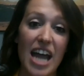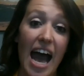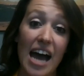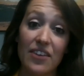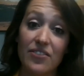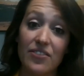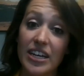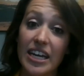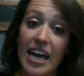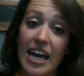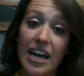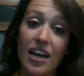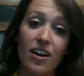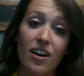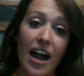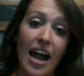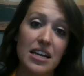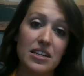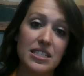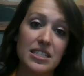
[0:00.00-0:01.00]
advocate or
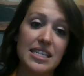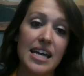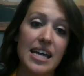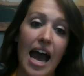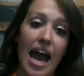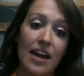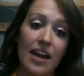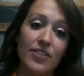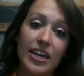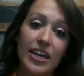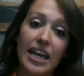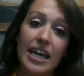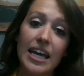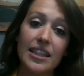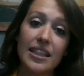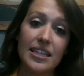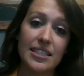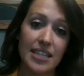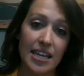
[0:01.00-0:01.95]
IT advocate that's